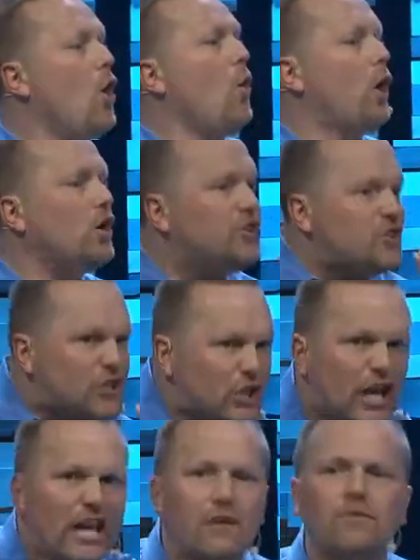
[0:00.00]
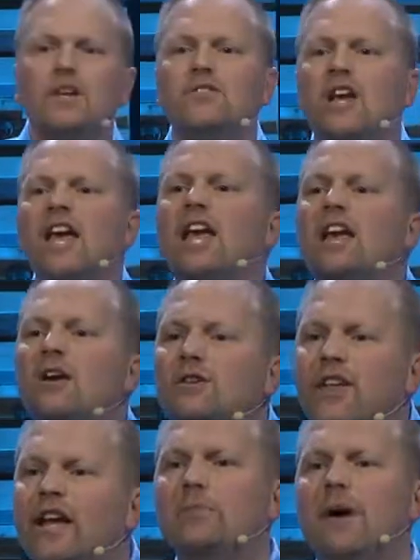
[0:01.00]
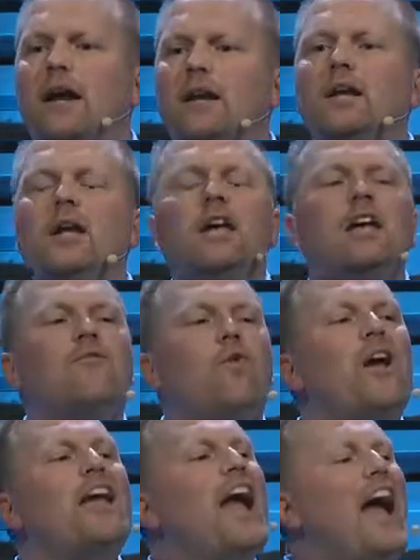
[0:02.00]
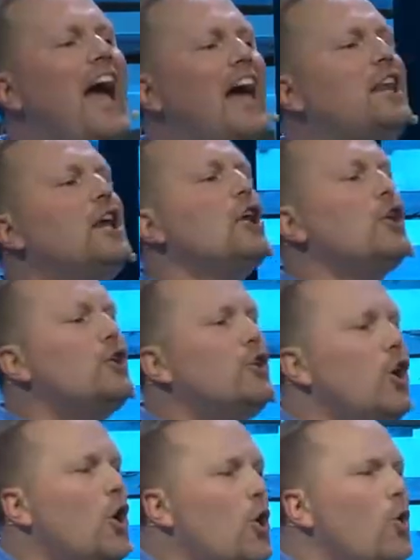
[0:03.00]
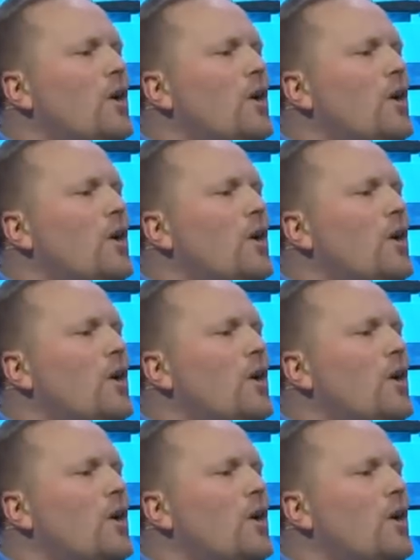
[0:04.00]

We're enslaved. Listen, it, think about it. If we had no